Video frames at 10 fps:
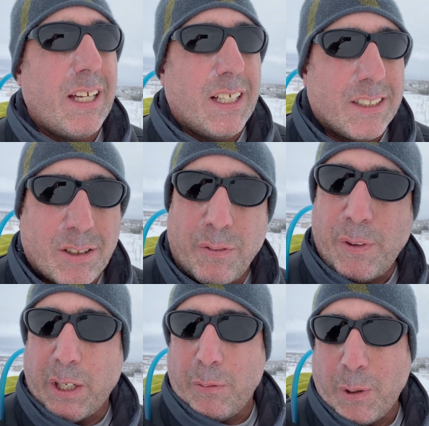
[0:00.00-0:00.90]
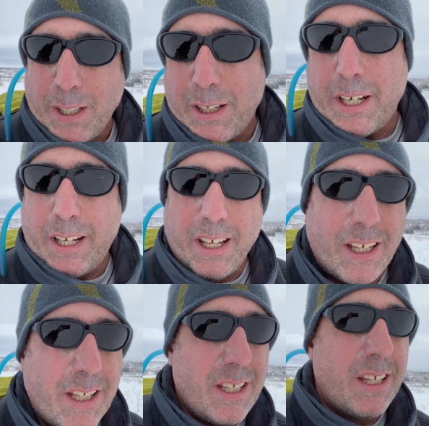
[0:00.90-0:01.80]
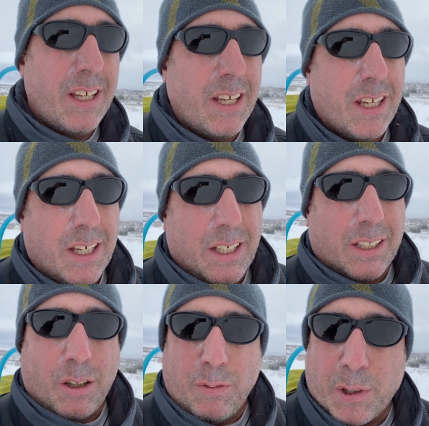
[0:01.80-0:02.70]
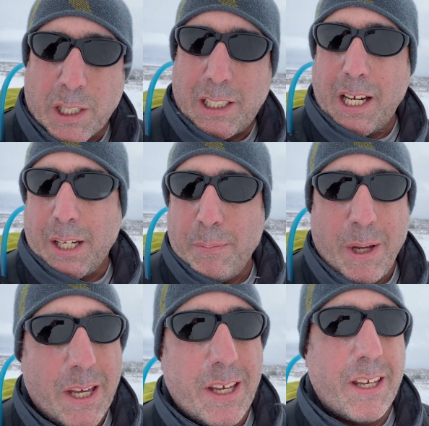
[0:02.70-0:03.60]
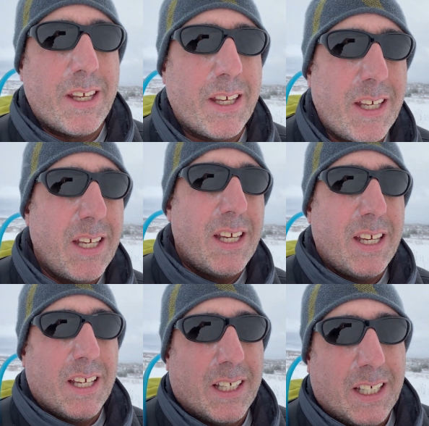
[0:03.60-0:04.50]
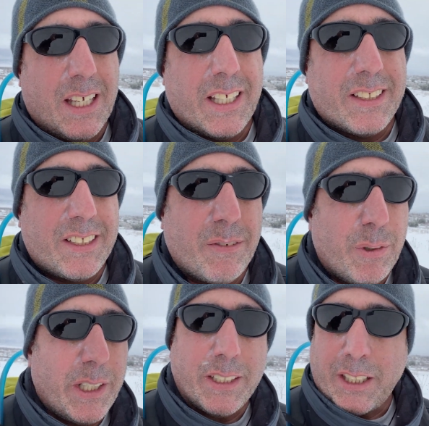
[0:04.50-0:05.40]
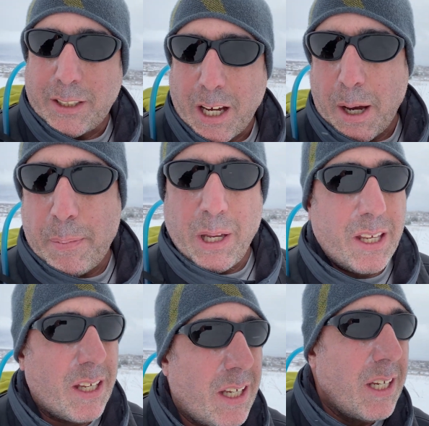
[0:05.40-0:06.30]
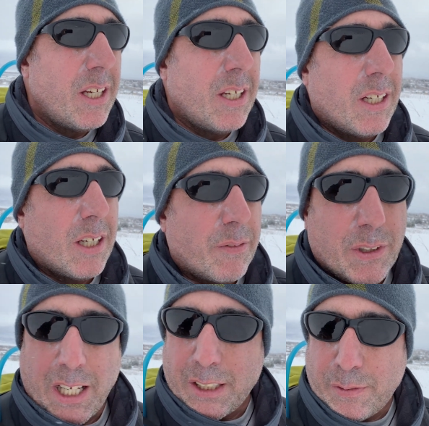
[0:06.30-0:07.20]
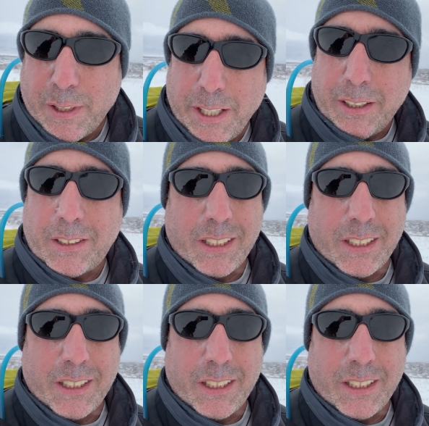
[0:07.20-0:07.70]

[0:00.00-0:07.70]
So I figured, why not go for a climb and see if we can get to the top of Glassford Hill.